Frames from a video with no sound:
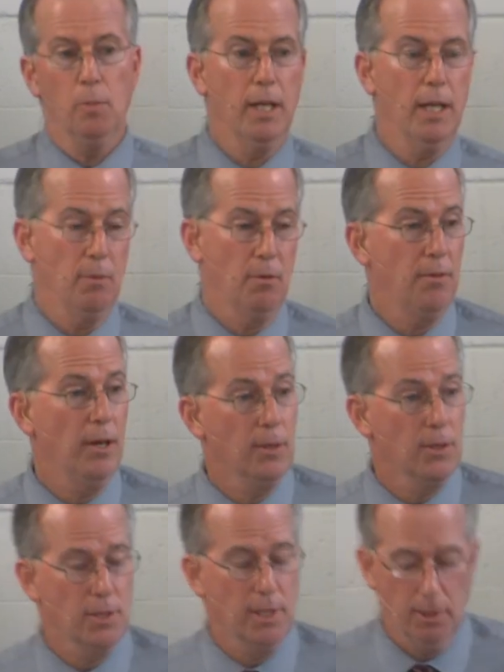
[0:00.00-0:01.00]
become a
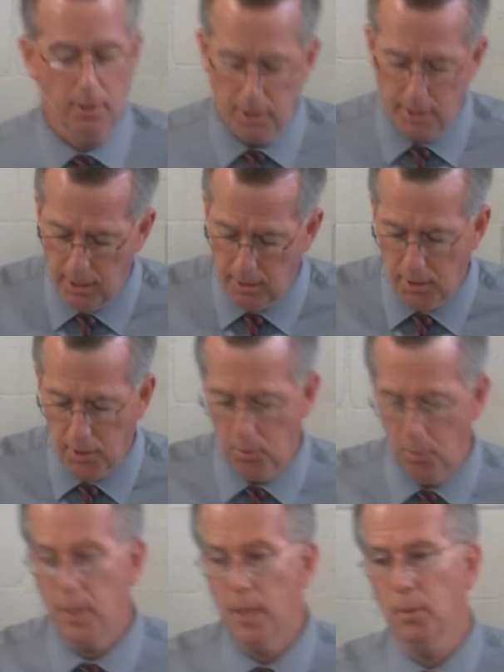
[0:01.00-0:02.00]
Pharisee and look down on other
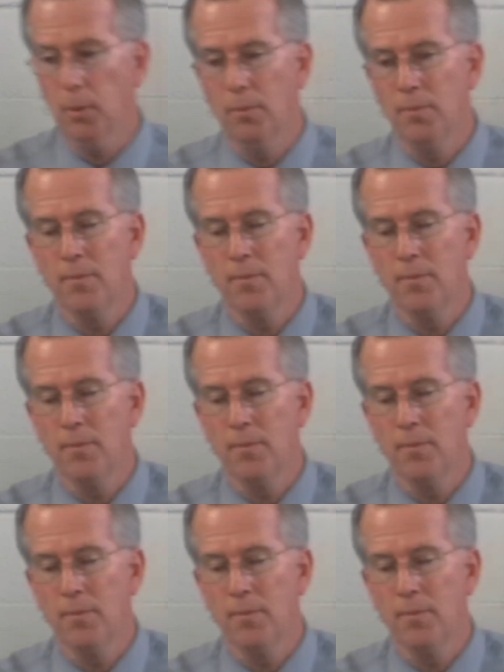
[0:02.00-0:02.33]
people.